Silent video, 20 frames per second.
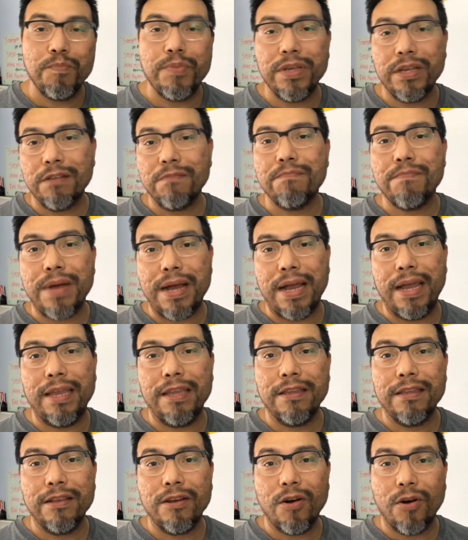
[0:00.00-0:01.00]
build
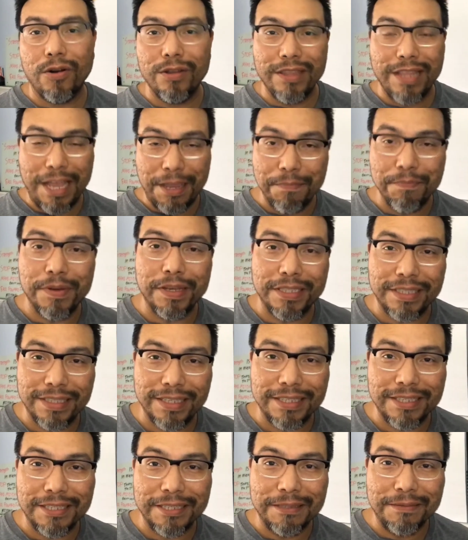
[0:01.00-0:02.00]
my online
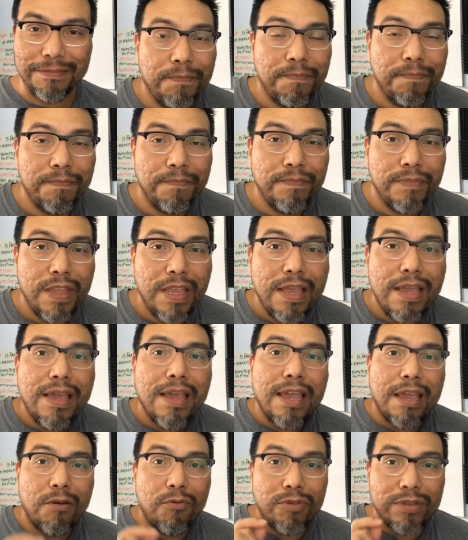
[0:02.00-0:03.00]
business.
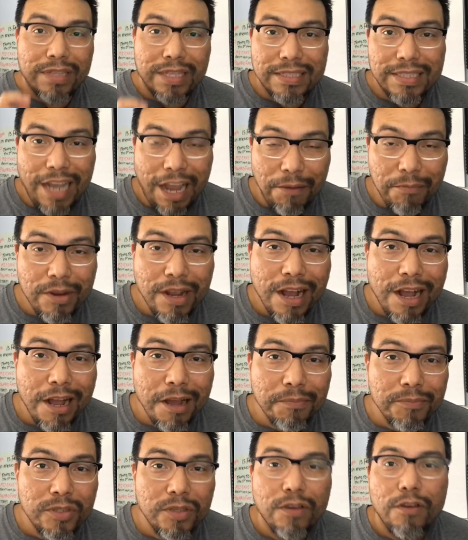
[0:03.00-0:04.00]
And when the time
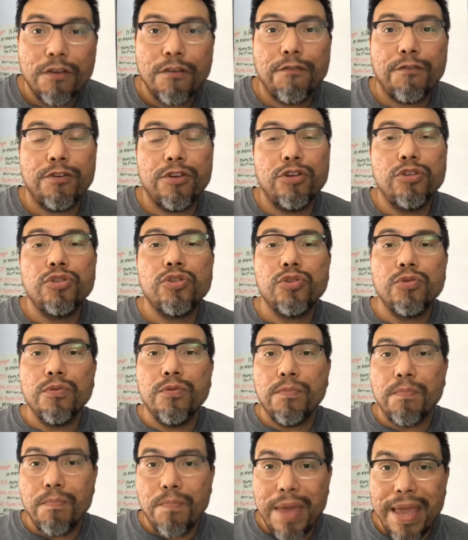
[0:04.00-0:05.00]
comes for you
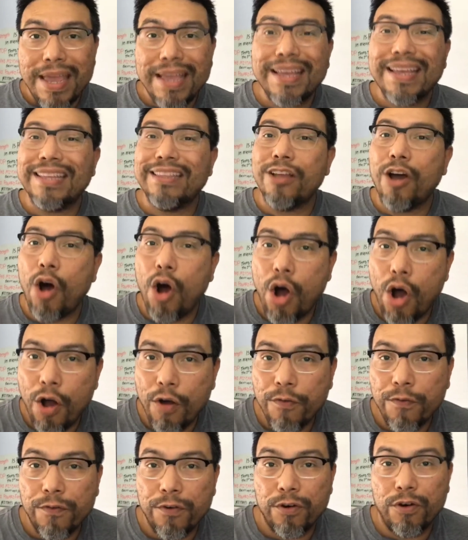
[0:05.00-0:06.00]
to make an
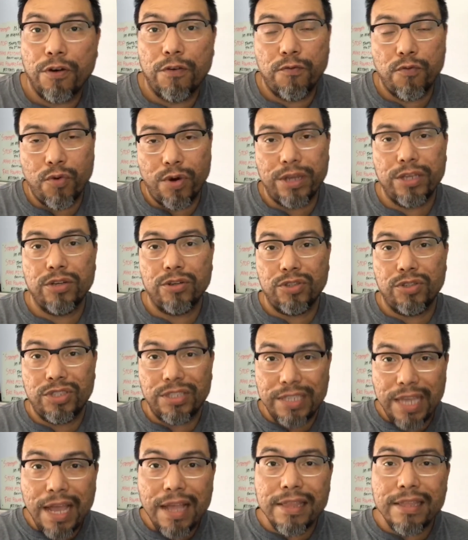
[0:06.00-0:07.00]
offer of what you're
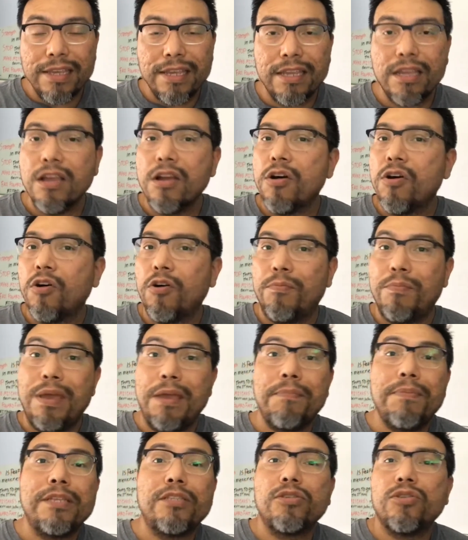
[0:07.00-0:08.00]
selling or
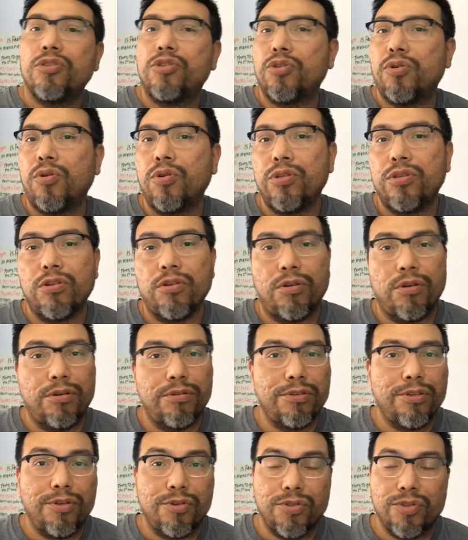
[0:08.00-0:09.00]
maybe to join
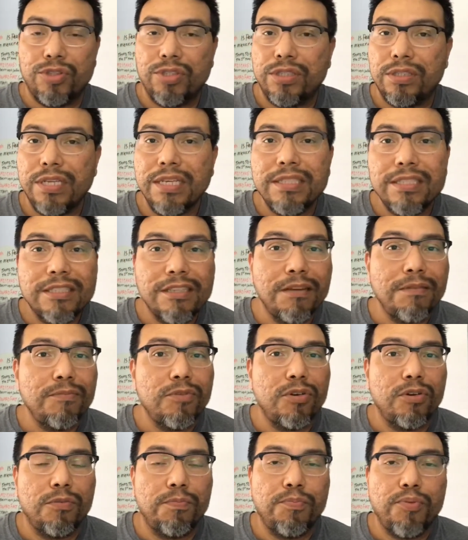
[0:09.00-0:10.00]
your your system
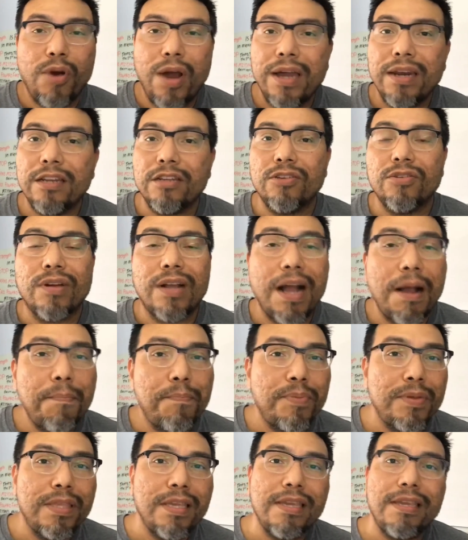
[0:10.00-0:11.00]
your product your
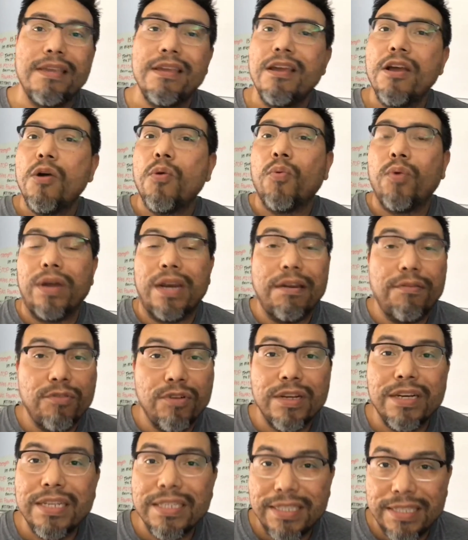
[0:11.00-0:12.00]
company whatever
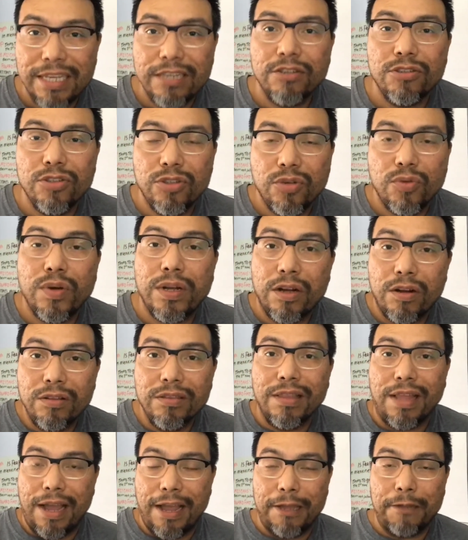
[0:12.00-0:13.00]
it is that you're doing
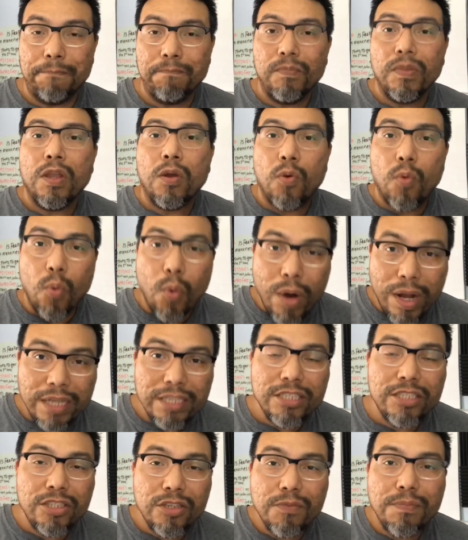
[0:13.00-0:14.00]
online
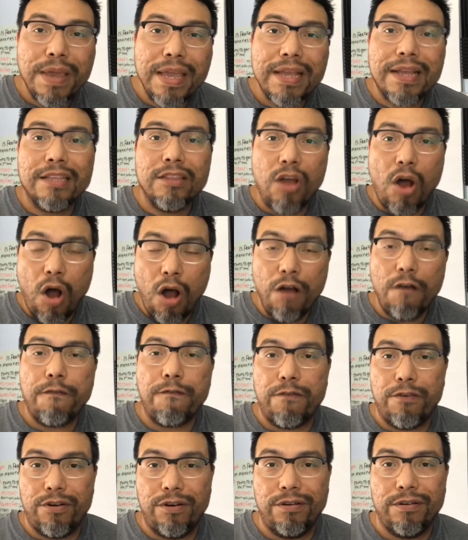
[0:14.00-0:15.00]
once you make an
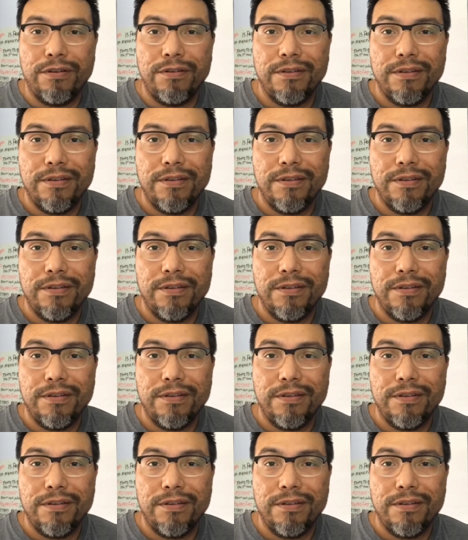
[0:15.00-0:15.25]
offer